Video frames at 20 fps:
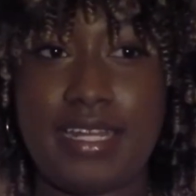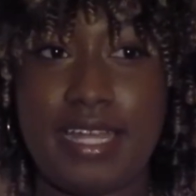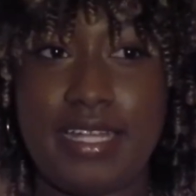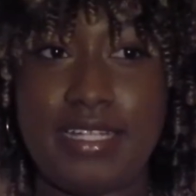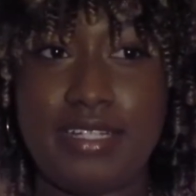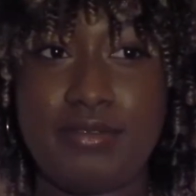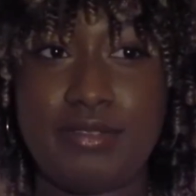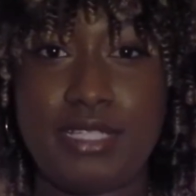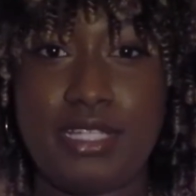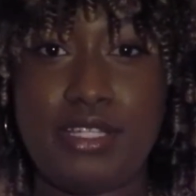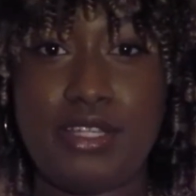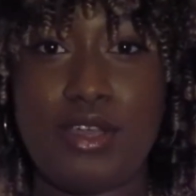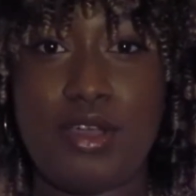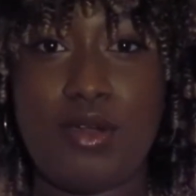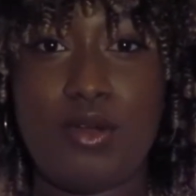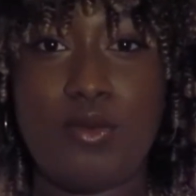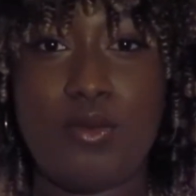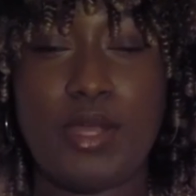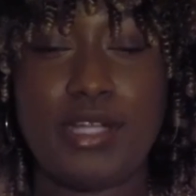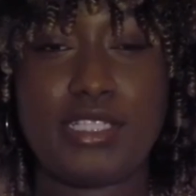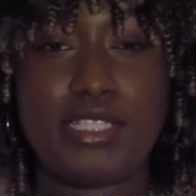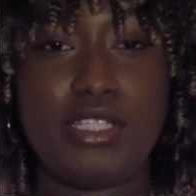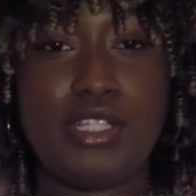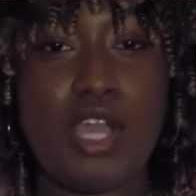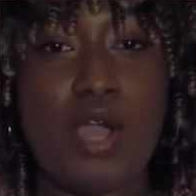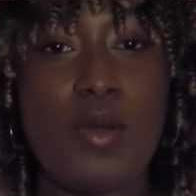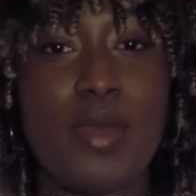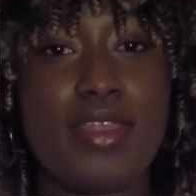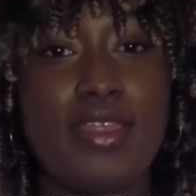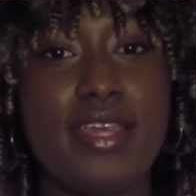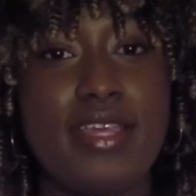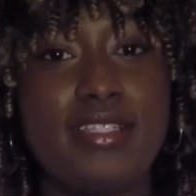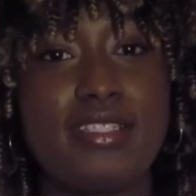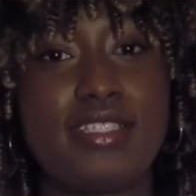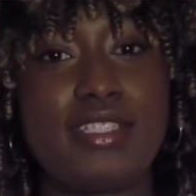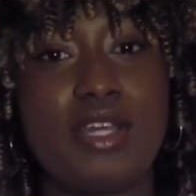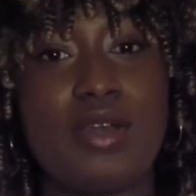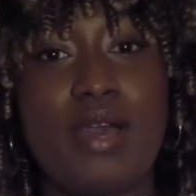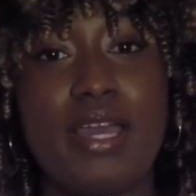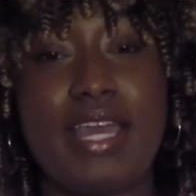I didn't really know where to go with it,
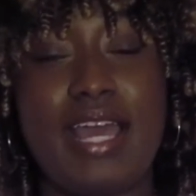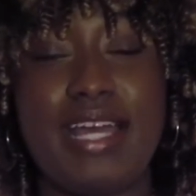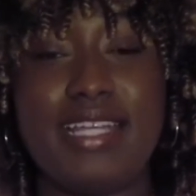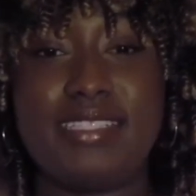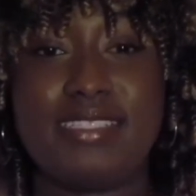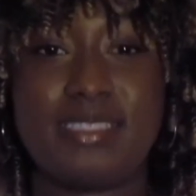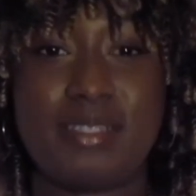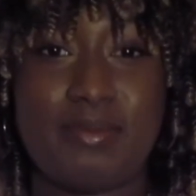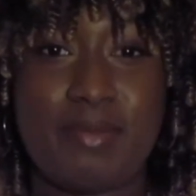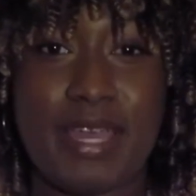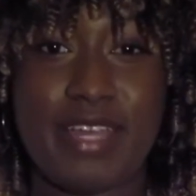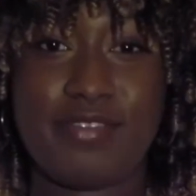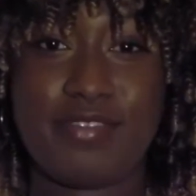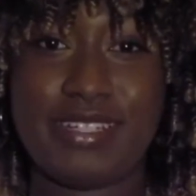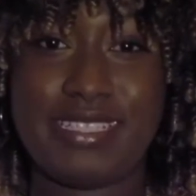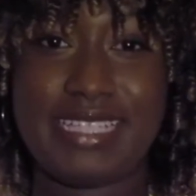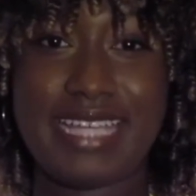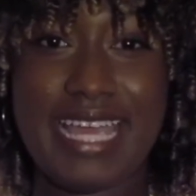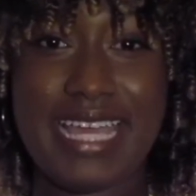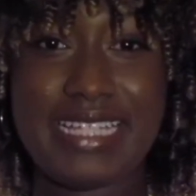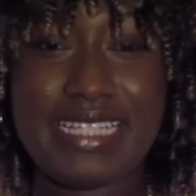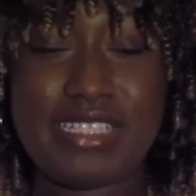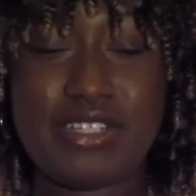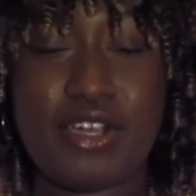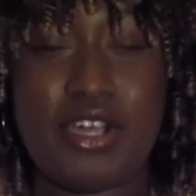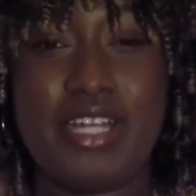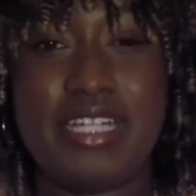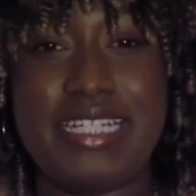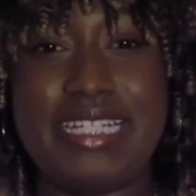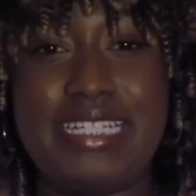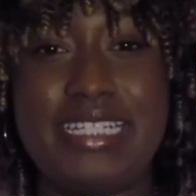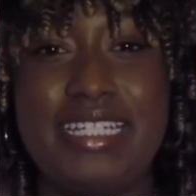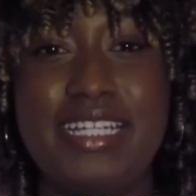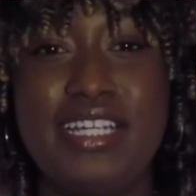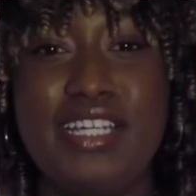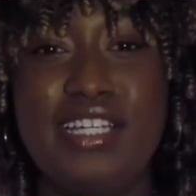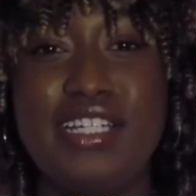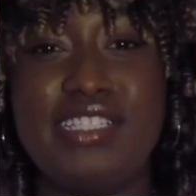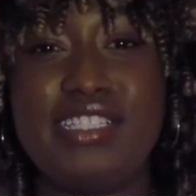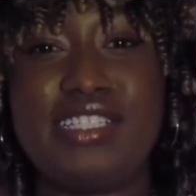so I asked my friend Kaylan Hardin
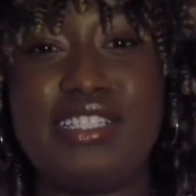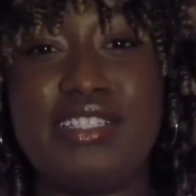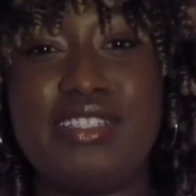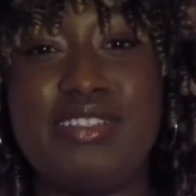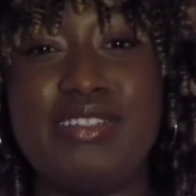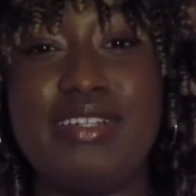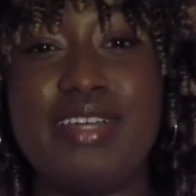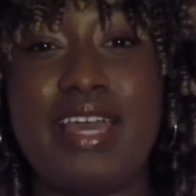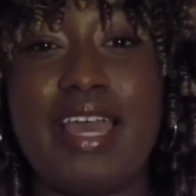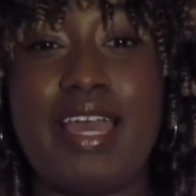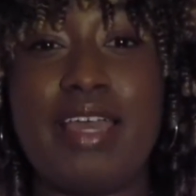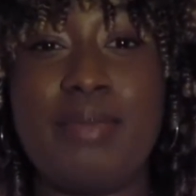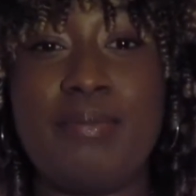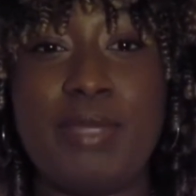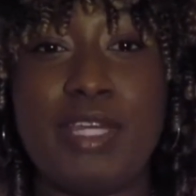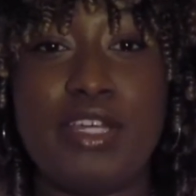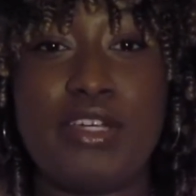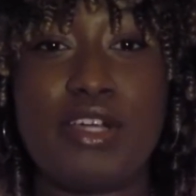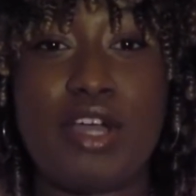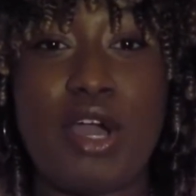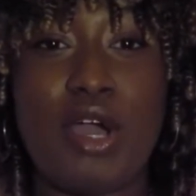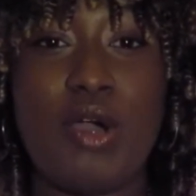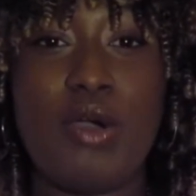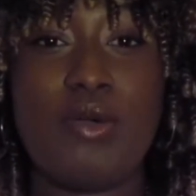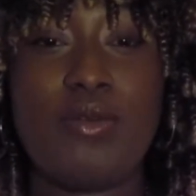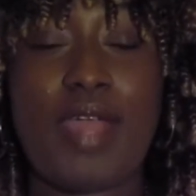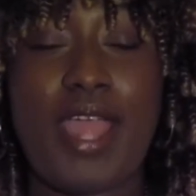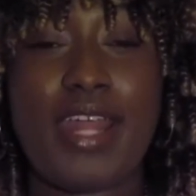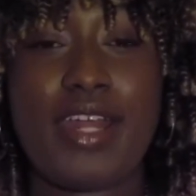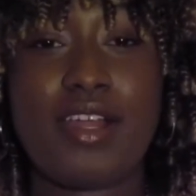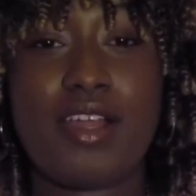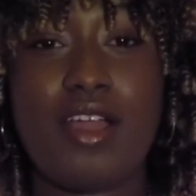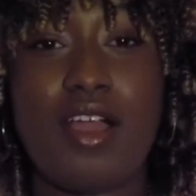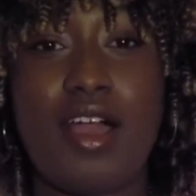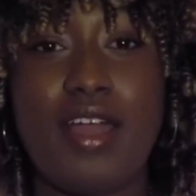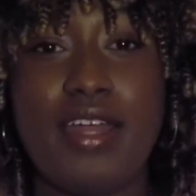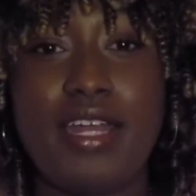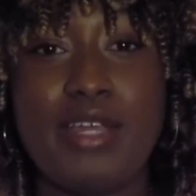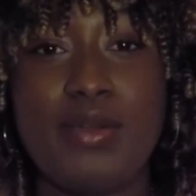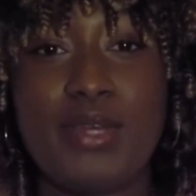to be a co-writer
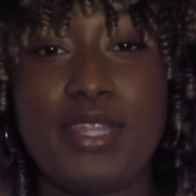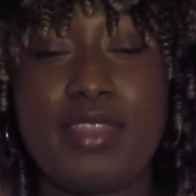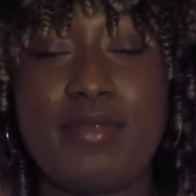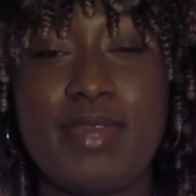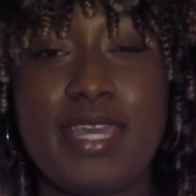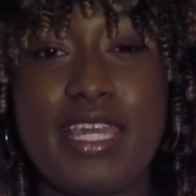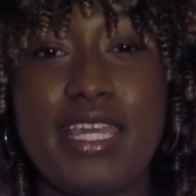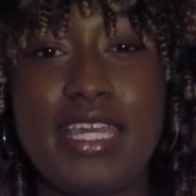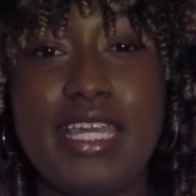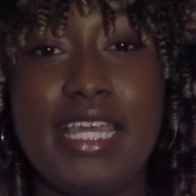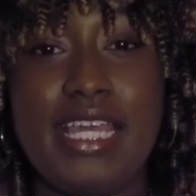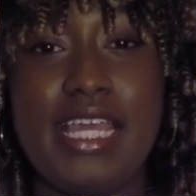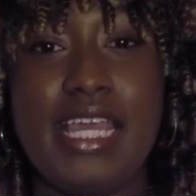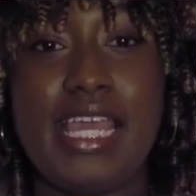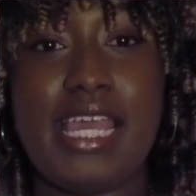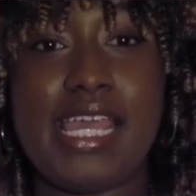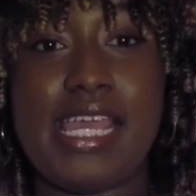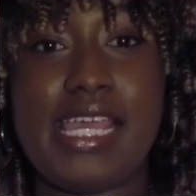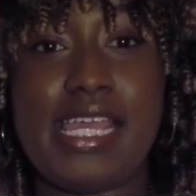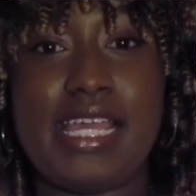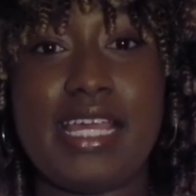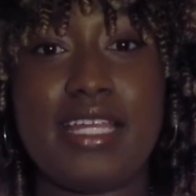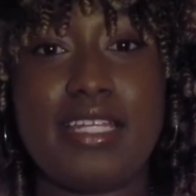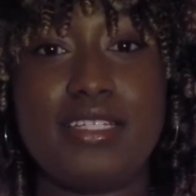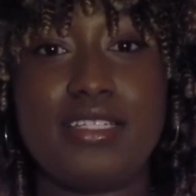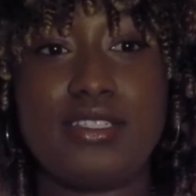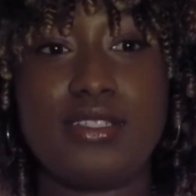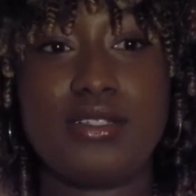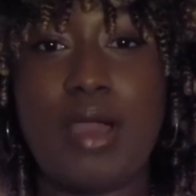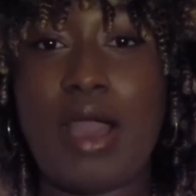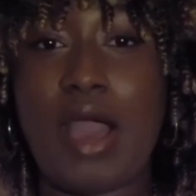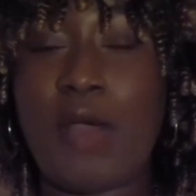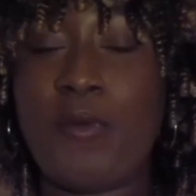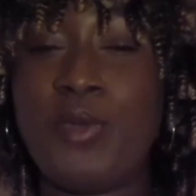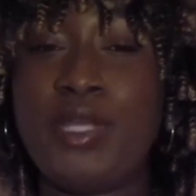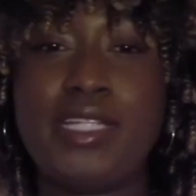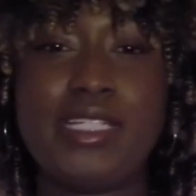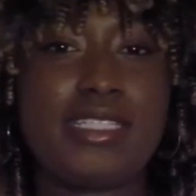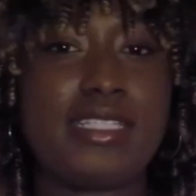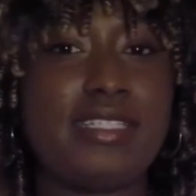on it with me, and
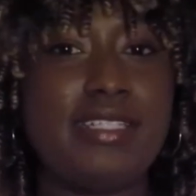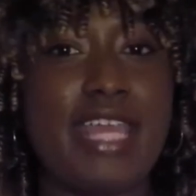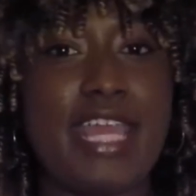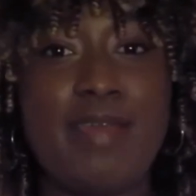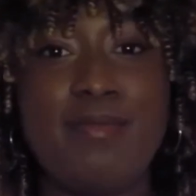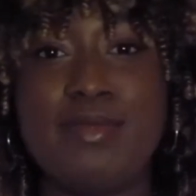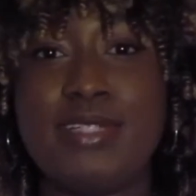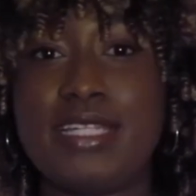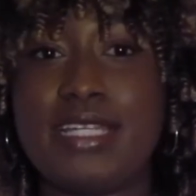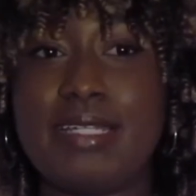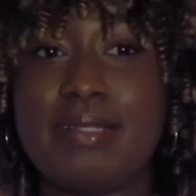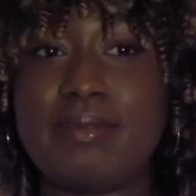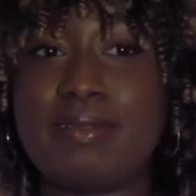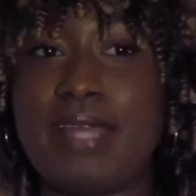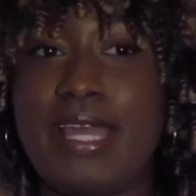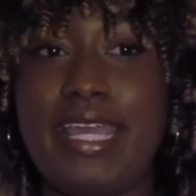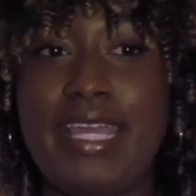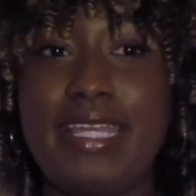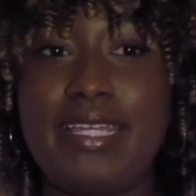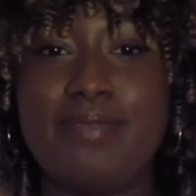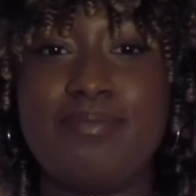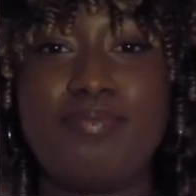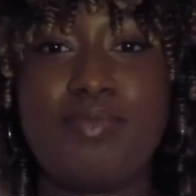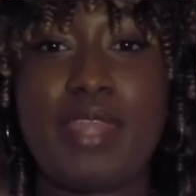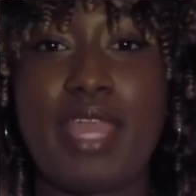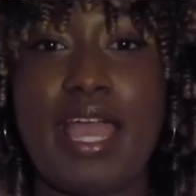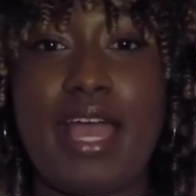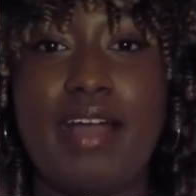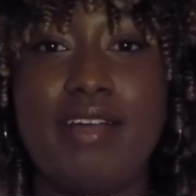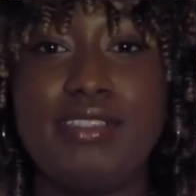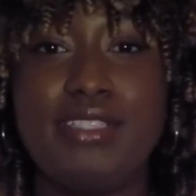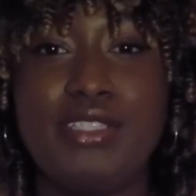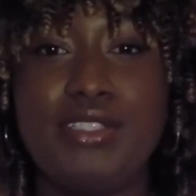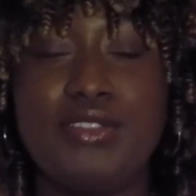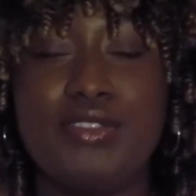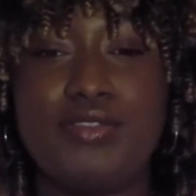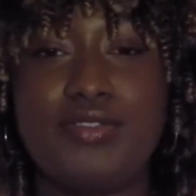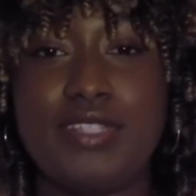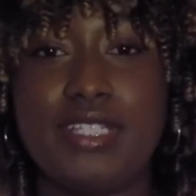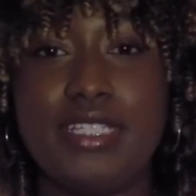we just named it, like, How Do You
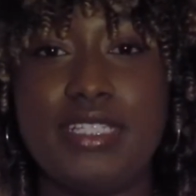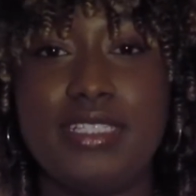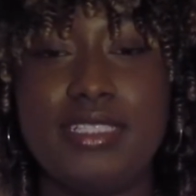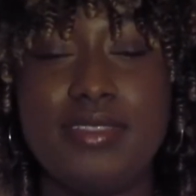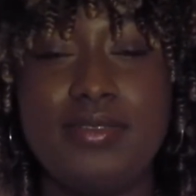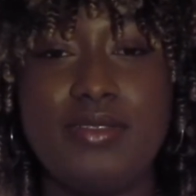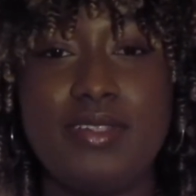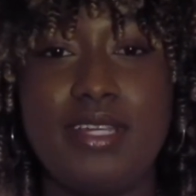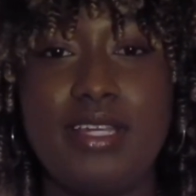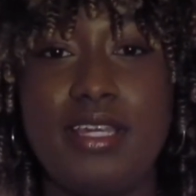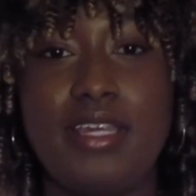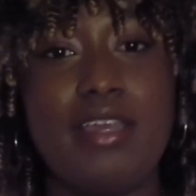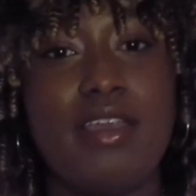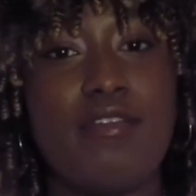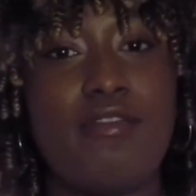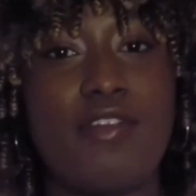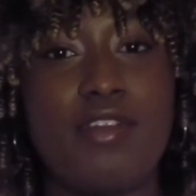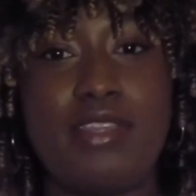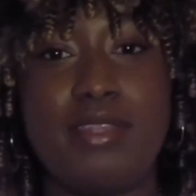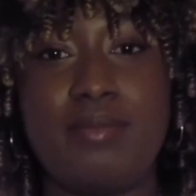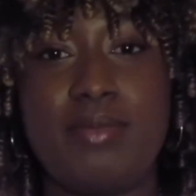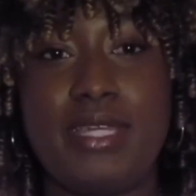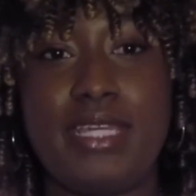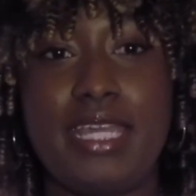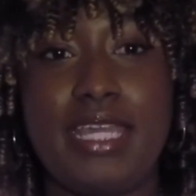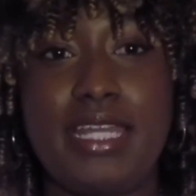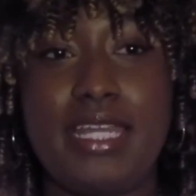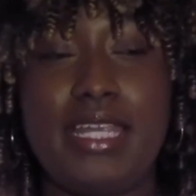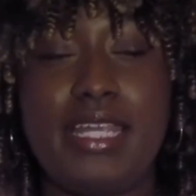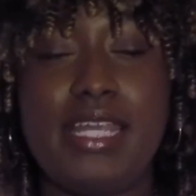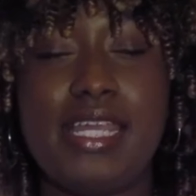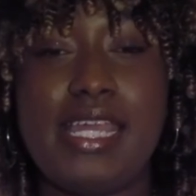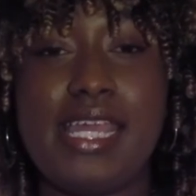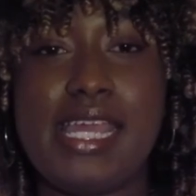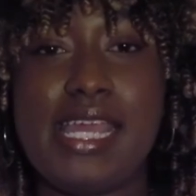Feel for the beginning,